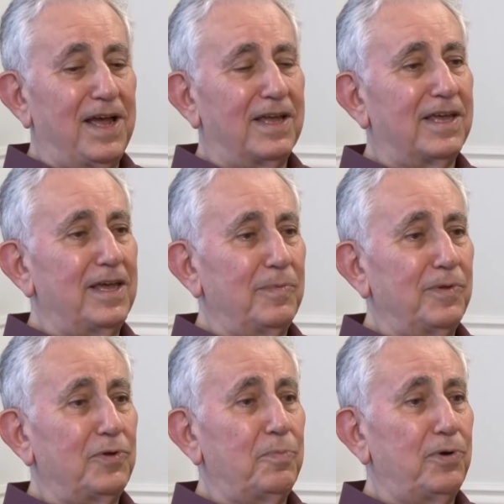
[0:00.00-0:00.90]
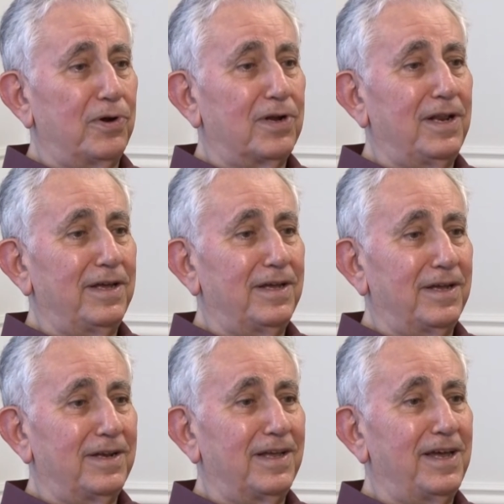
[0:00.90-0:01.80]
I came to Berkeley
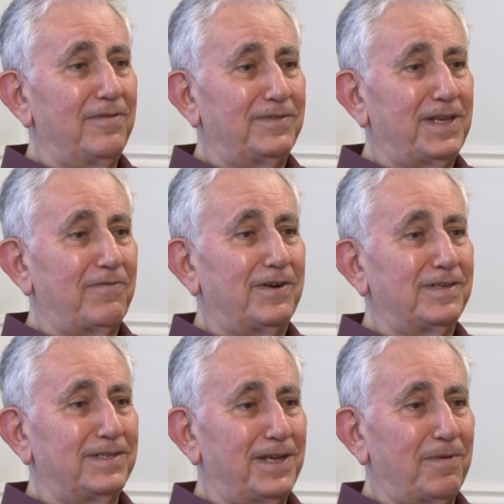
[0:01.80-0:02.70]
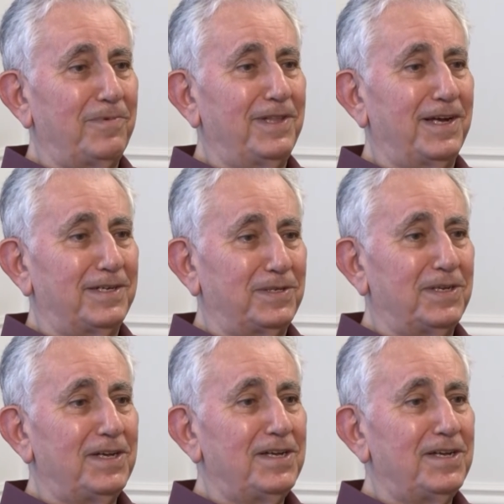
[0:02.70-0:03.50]
and gave several seminars.